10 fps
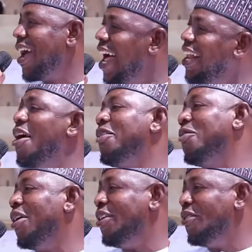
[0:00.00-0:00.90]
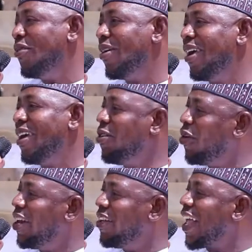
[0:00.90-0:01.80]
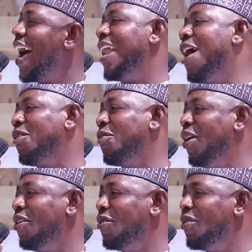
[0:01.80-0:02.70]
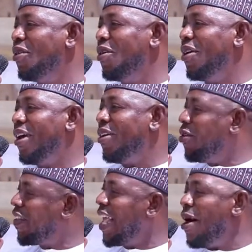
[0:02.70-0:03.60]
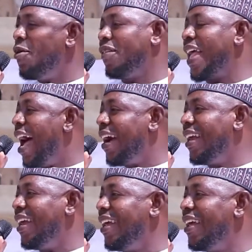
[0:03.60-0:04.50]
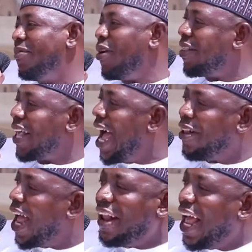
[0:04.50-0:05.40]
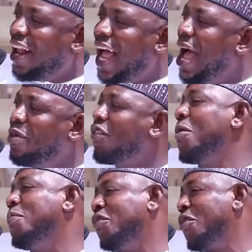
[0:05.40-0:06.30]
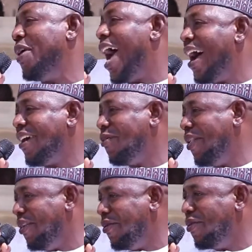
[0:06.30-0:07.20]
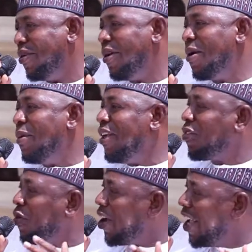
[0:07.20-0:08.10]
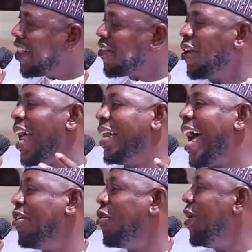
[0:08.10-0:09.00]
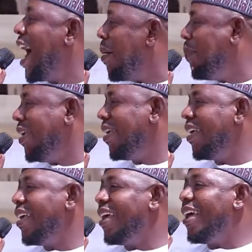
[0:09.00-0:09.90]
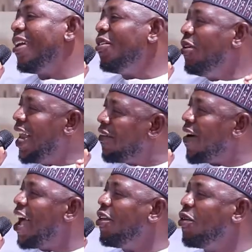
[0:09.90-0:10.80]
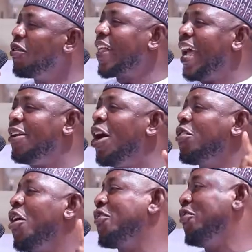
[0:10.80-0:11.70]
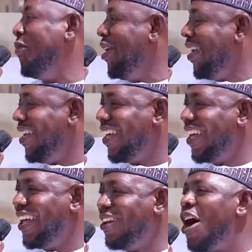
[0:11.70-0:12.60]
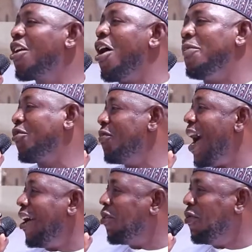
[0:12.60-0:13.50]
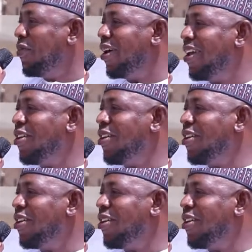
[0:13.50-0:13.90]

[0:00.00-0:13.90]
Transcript: Allah will reward you. Do this, Allah will reward you. You see, I was angry, but I'm not supposed to be angry with you. Please do it so that daddy will be happy. Never you say, don't talk to me. Don't come to my room.